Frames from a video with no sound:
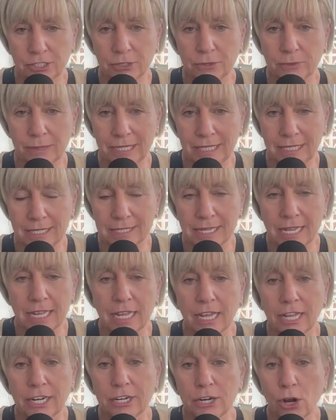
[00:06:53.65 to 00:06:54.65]
who is
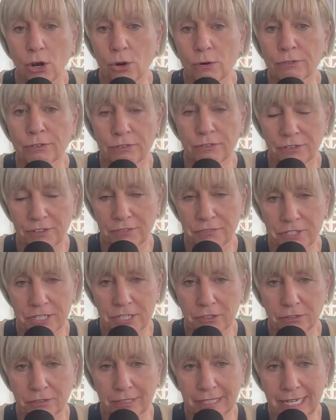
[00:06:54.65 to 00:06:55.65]
an over fifty
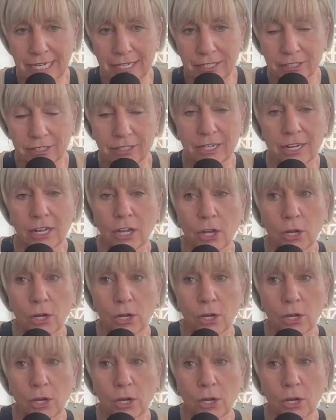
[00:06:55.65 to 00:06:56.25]
creator